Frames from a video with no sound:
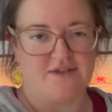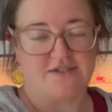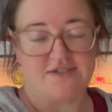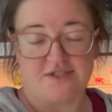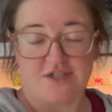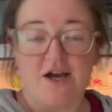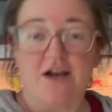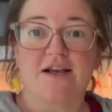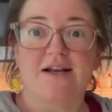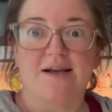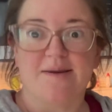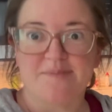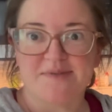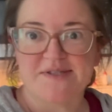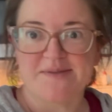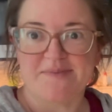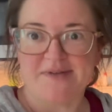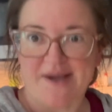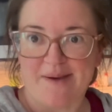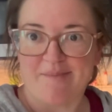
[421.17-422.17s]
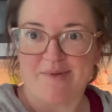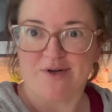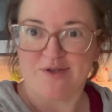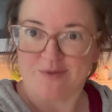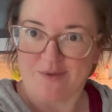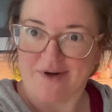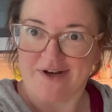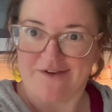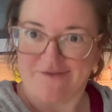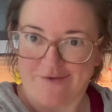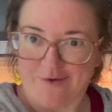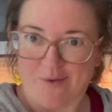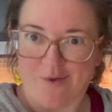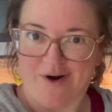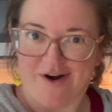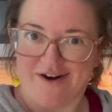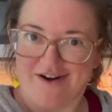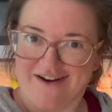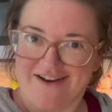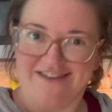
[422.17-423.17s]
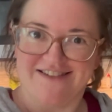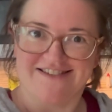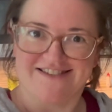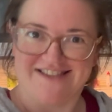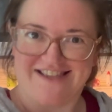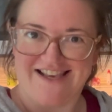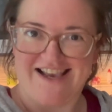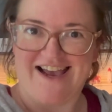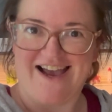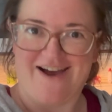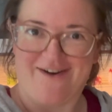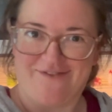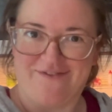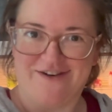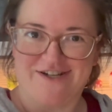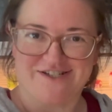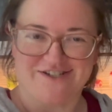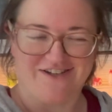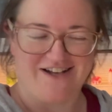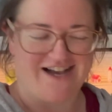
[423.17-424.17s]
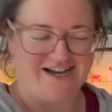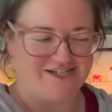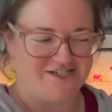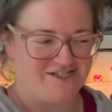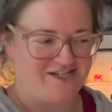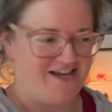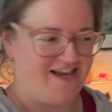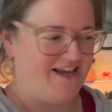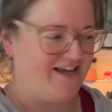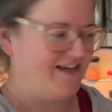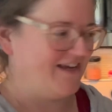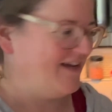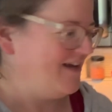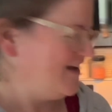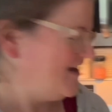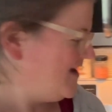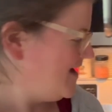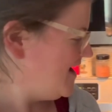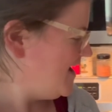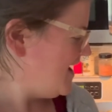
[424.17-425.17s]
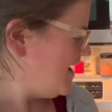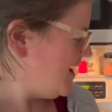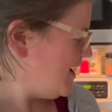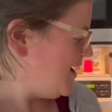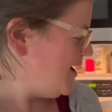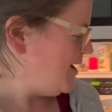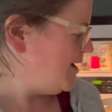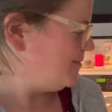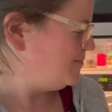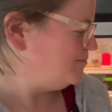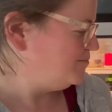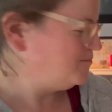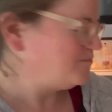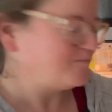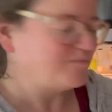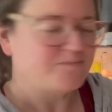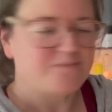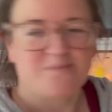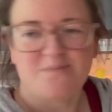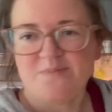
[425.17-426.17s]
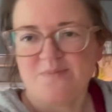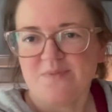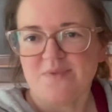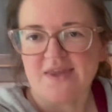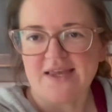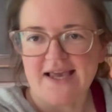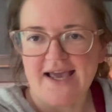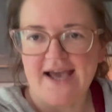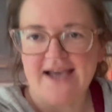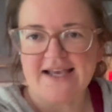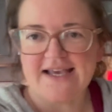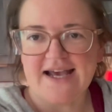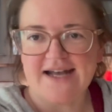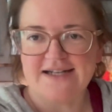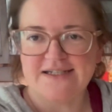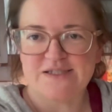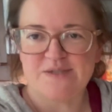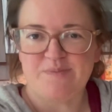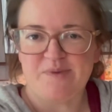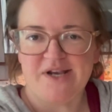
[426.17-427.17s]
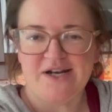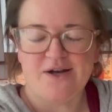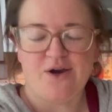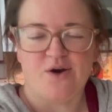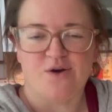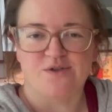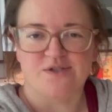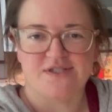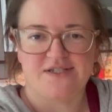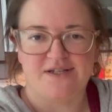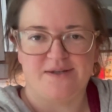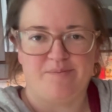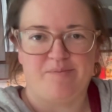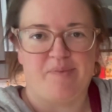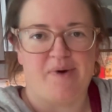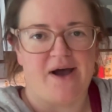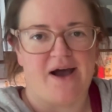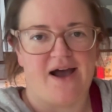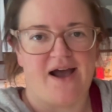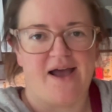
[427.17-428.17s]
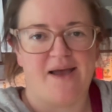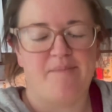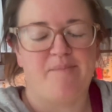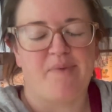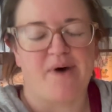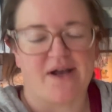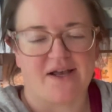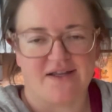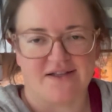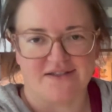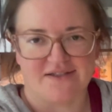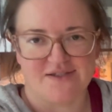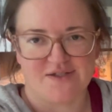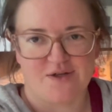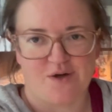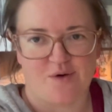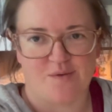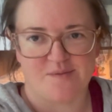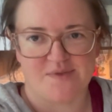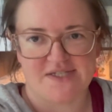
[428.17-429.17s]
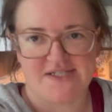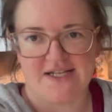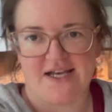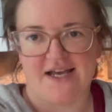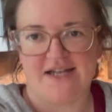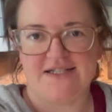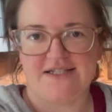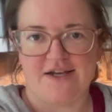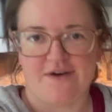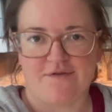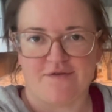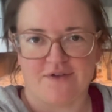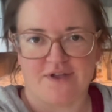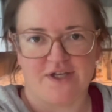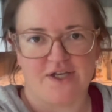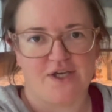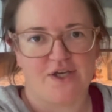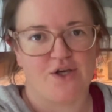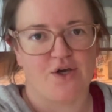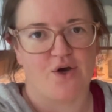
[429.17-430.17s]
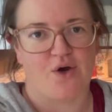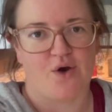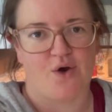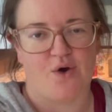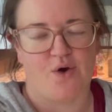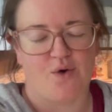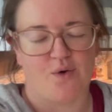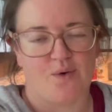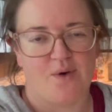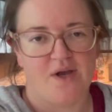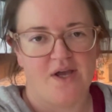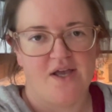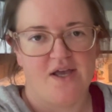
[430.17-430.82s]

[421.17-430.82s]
Stock It Up September 24 is the official hashtag. Again, it's being hosted by Bucket List Homestead. Definitely go